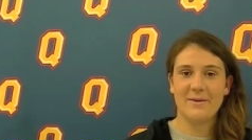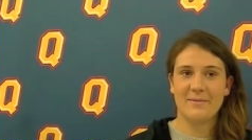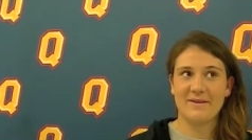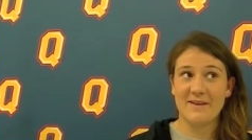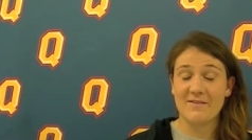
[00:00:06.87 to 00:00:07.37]

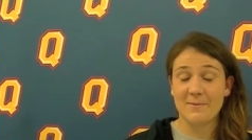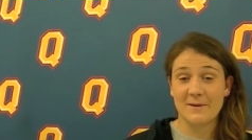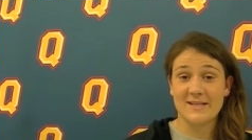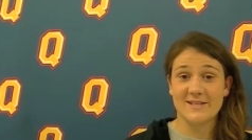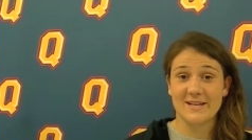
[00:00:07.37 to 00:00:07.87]
My favorite
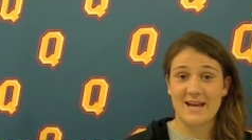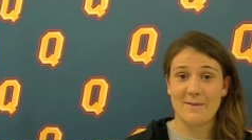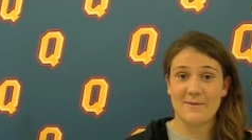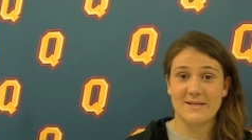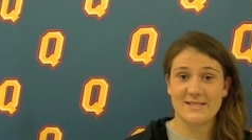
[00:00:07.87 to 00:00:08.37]
place on
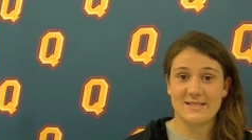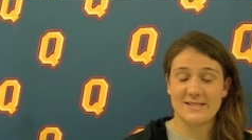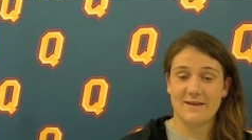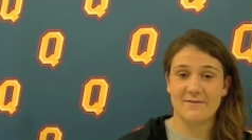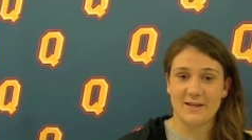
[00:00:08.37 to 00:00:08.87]
campus is
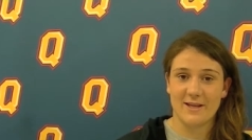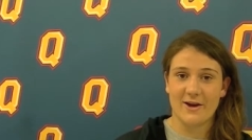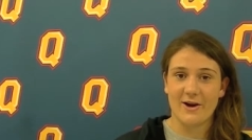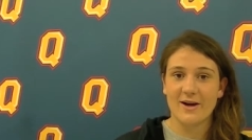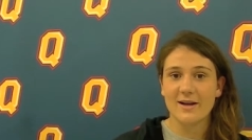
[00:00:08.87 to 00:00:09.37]
definitely the
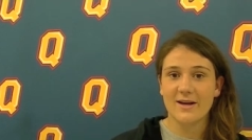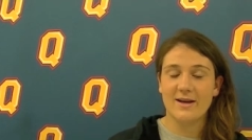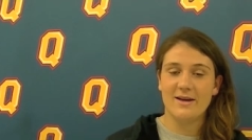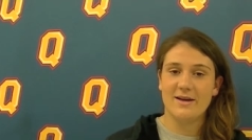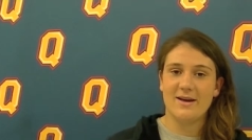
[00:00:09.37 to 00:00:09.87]
ARC.
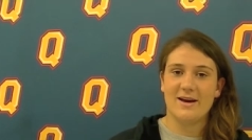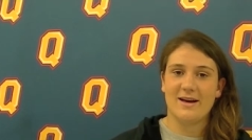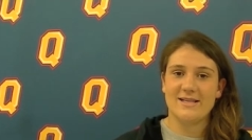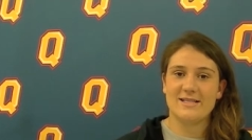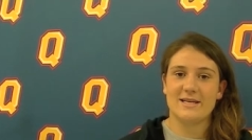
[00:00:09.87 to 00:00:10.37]

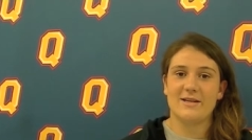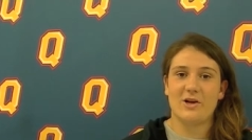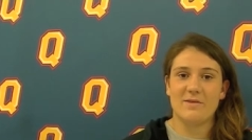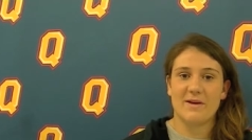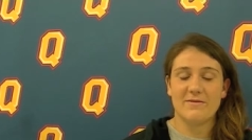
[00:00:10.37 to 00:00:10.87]
I see a
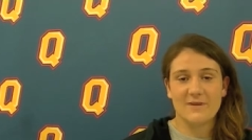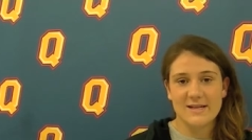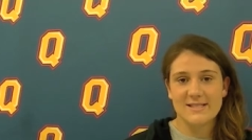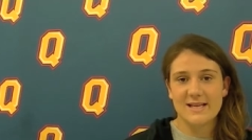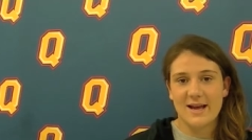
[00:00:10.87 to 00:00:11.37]
lot of my
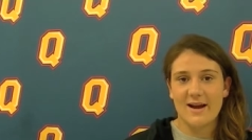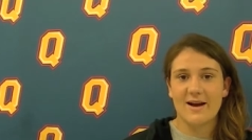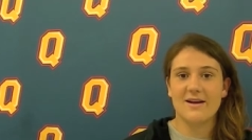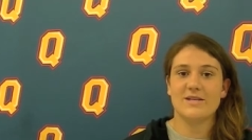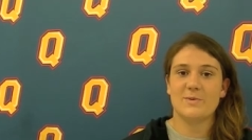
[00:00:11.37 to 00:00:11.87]
friends
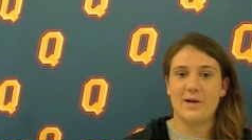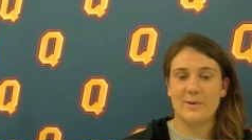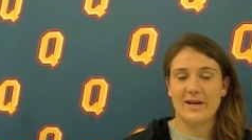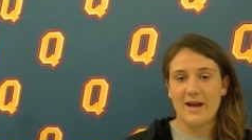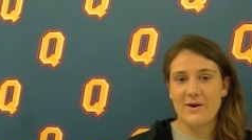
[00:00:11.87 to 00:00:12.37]
there, it's where I
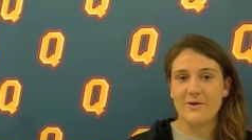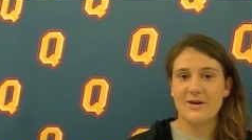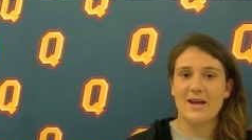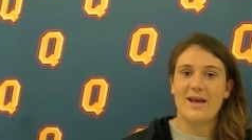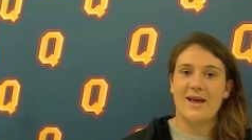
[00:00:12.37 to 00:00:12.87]
work
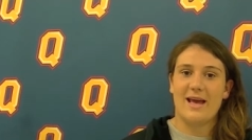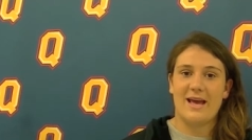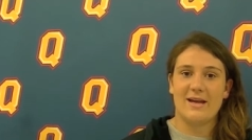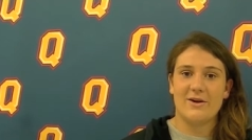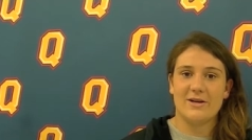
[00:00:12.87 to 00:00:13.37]
out,
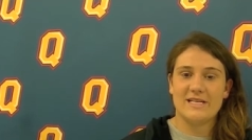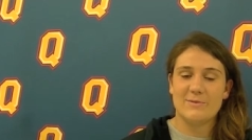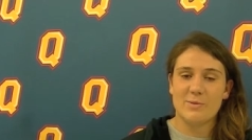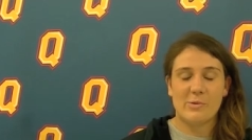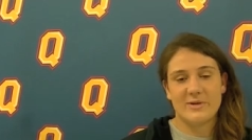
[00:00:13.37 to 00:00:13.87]
and our team
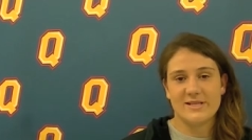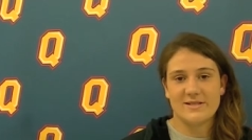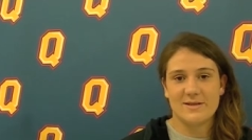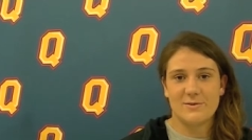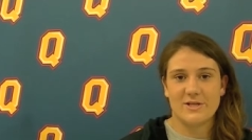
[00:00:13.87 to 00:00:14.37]
room always
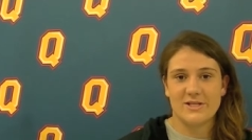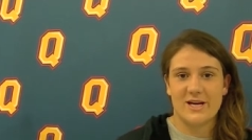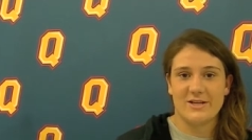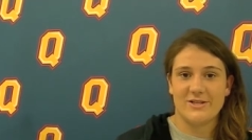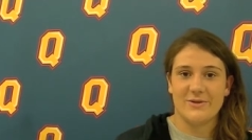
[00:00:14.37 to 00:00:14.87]
has someone to
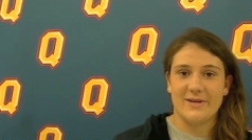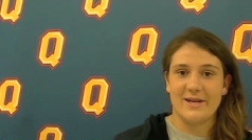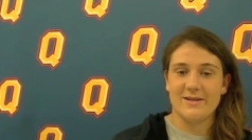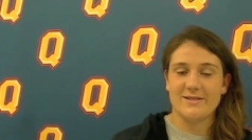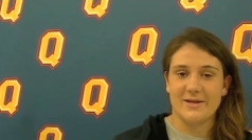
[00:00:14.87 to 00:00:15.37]
chat to in
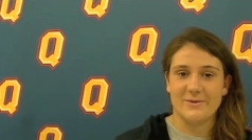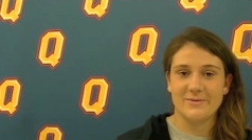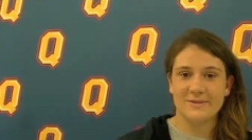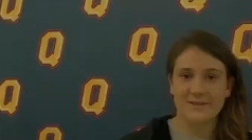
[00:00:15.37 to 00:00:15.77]
it, so.